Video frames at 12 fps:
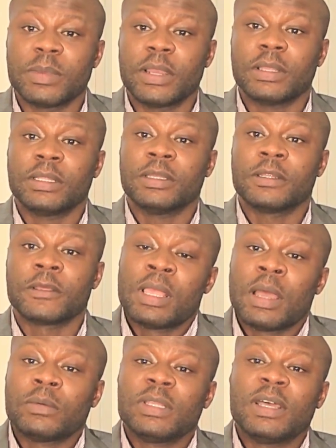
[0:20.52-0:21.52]
Maryland.
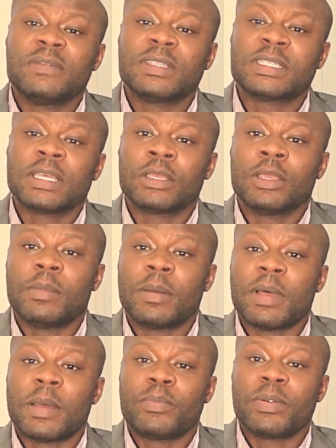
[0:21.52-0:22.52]
I would love to tell you about
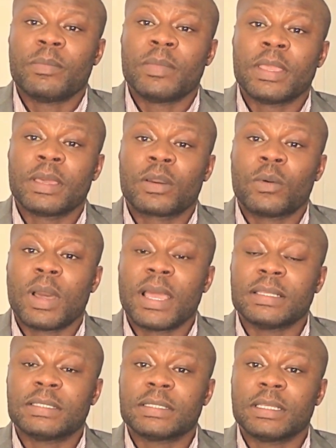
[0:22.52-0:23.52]
my premier
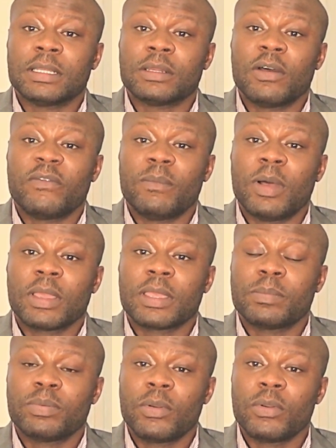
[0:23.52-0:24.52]
quiet sale and off
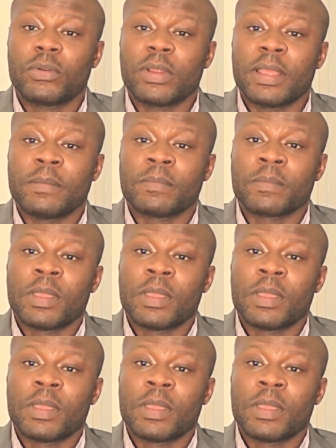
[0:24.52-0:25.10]
market program.